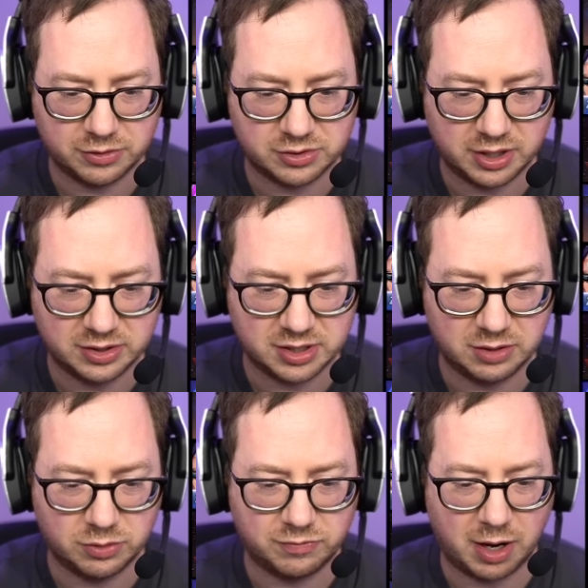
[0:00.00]
things in
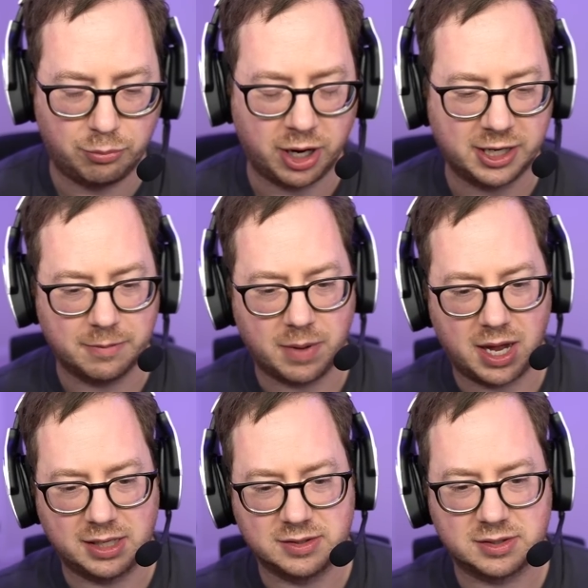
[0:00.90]
with Vibranium
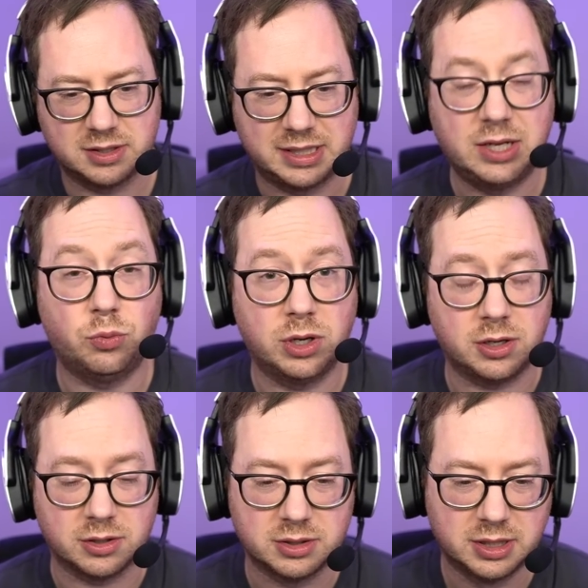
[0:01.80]
Mines. He
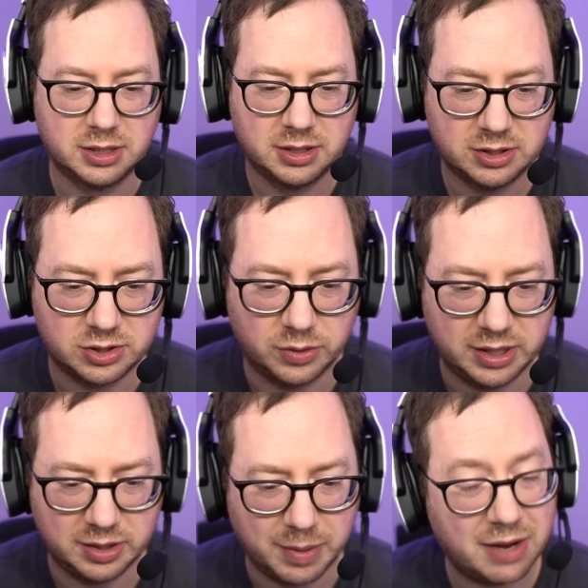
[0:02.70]
will. So he,
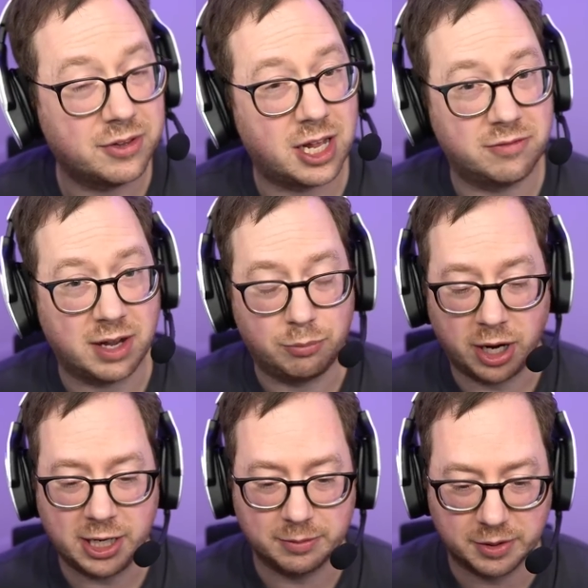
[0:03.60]
he, might have a lot of
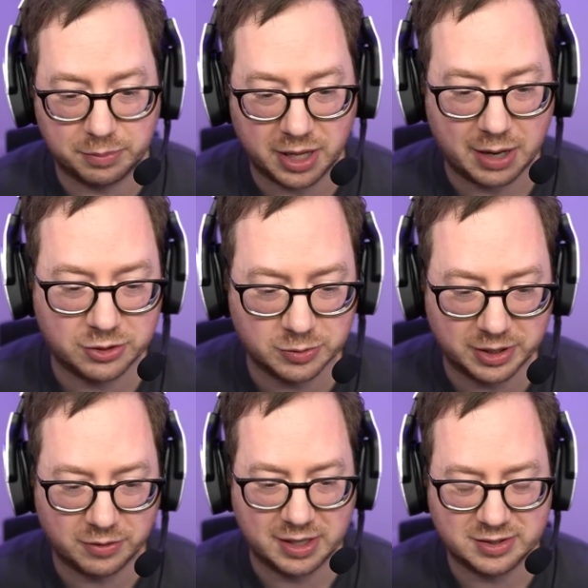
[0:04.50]
Vibranium to play, which will be
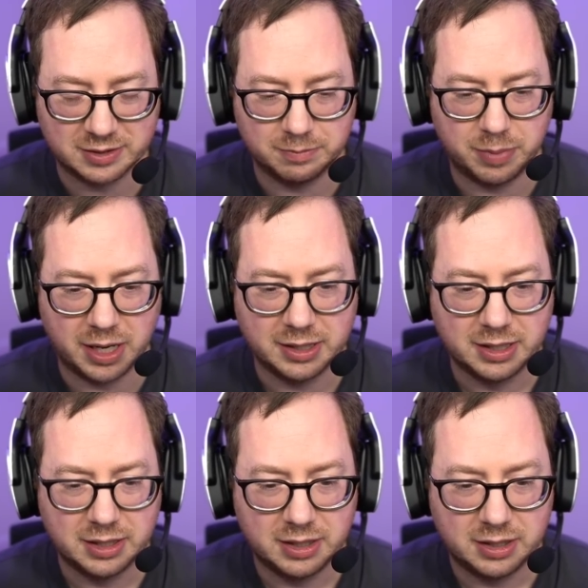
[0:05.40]
interesting. But
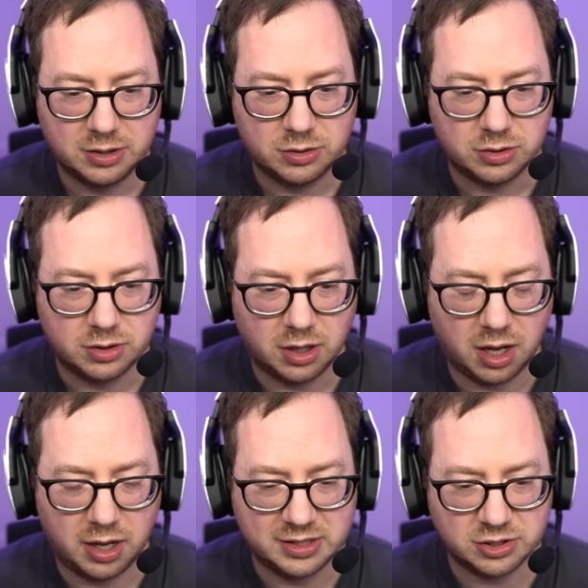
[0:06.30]

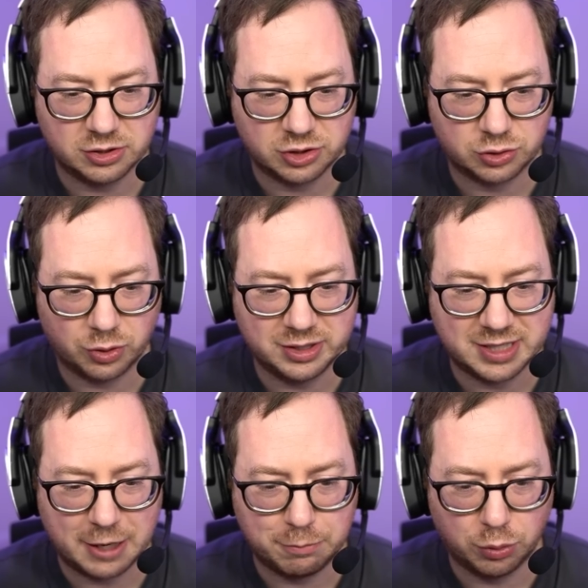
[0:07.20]
uh, he's going to destroy
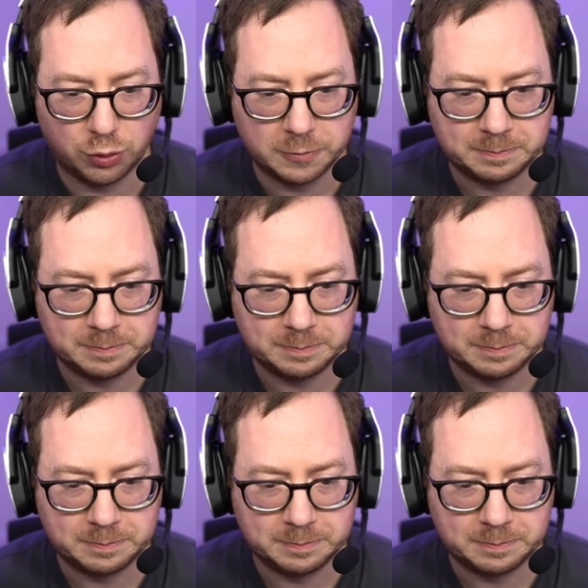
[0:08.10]
Deadpool.